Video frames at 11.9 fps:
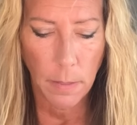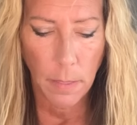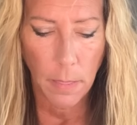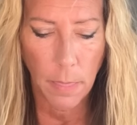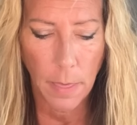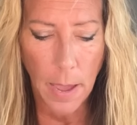
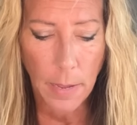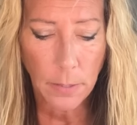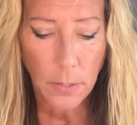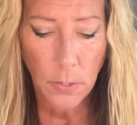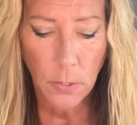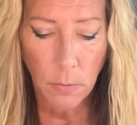
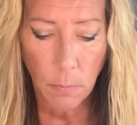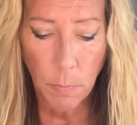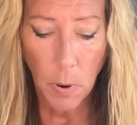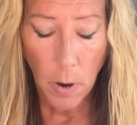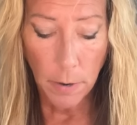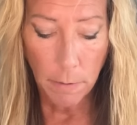that's
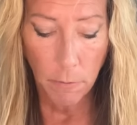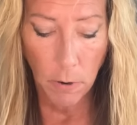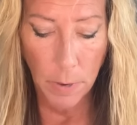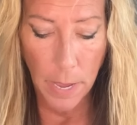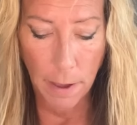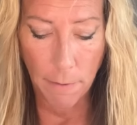part of what
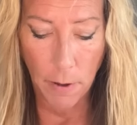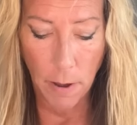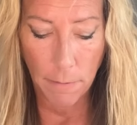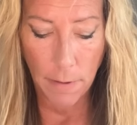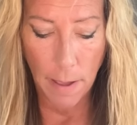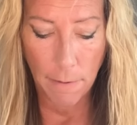we have
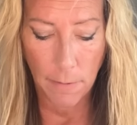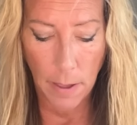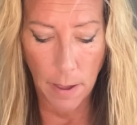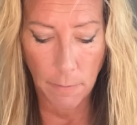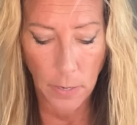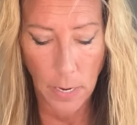
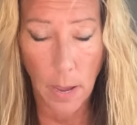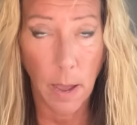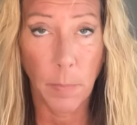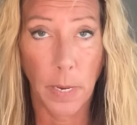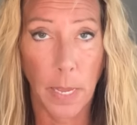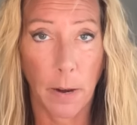
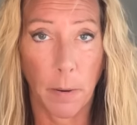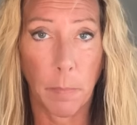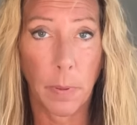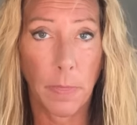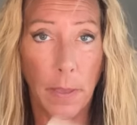happening here. But